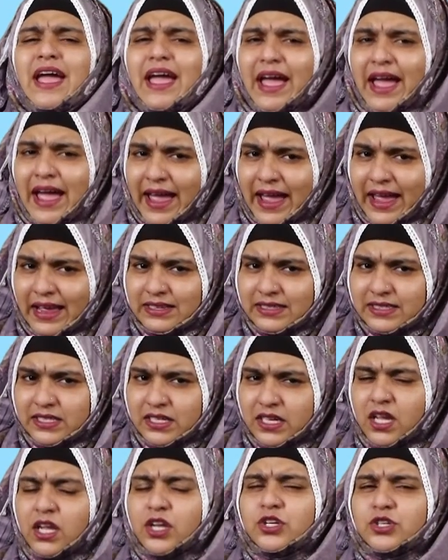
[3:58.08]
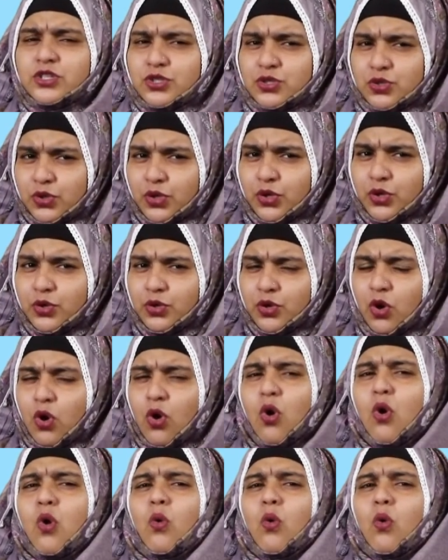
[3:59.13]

And do you know